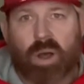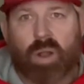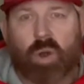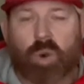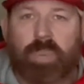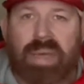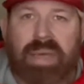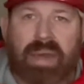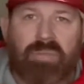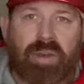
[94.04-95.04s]
or
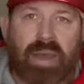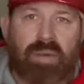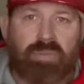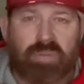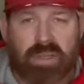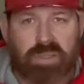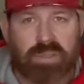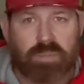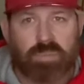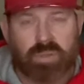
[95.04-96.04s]
PFF is
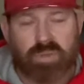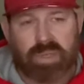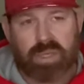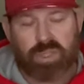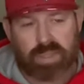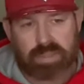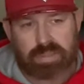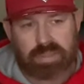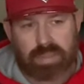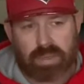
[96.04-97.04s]
the abbreviation.
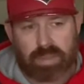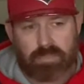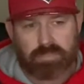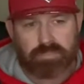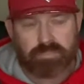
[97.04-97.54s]
Um,